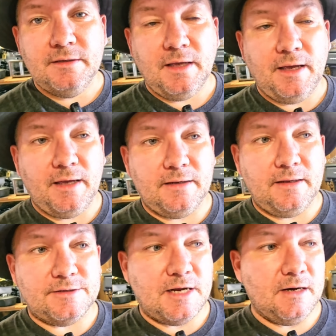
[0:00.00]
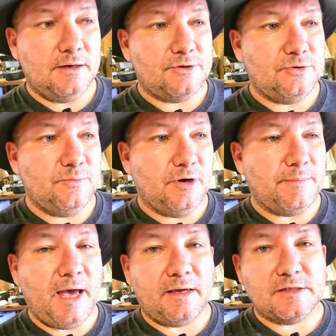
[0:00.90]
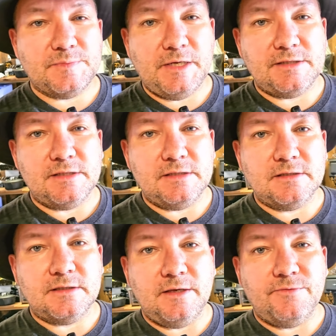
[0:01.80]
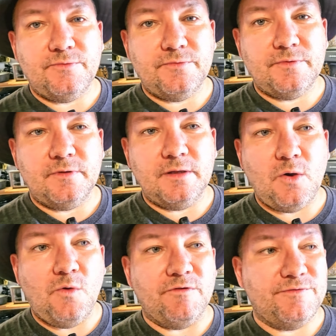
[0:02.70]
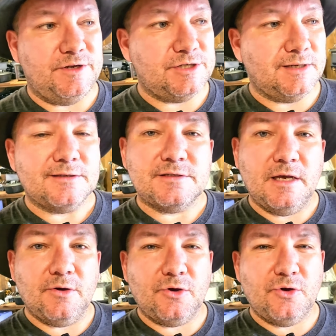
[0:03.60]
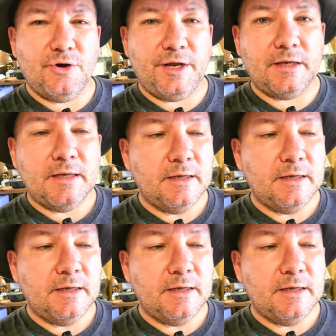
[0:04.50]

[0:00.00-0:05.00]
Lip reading: And it's hard to bring back a species if overfishing is still occurring